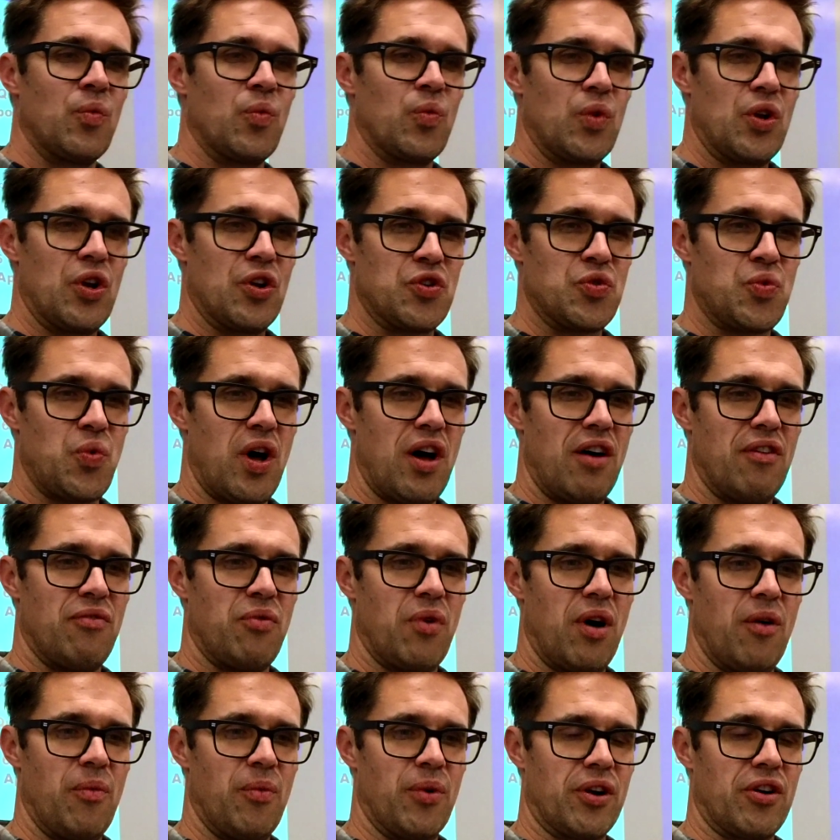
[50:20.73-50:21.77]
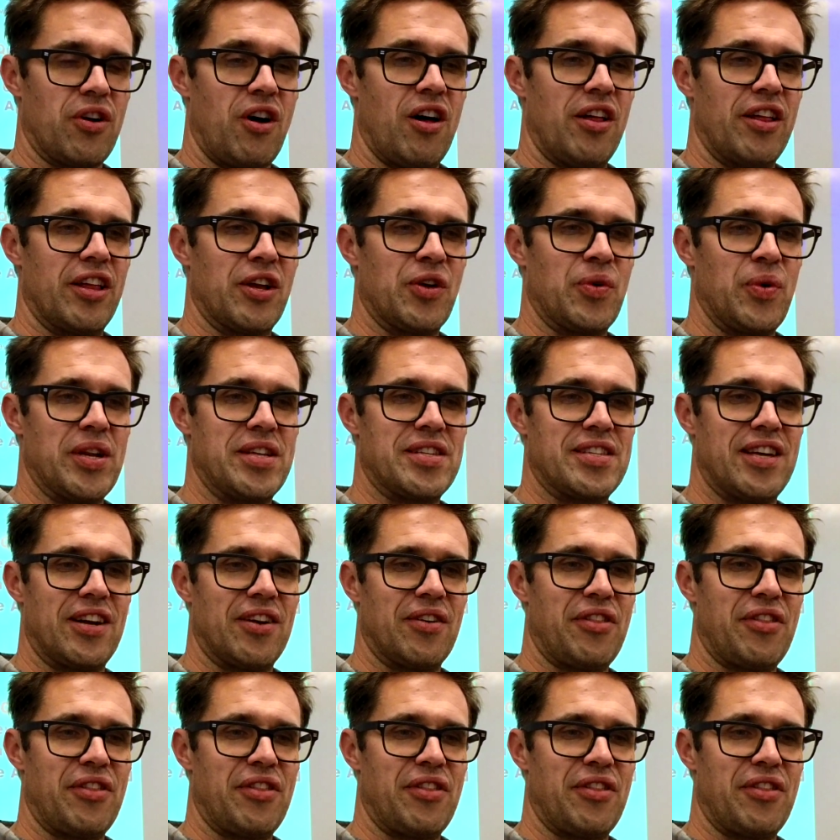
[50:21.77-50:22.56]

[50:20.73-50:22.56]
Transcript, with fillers: You're 12. Well, we're calling it quits there.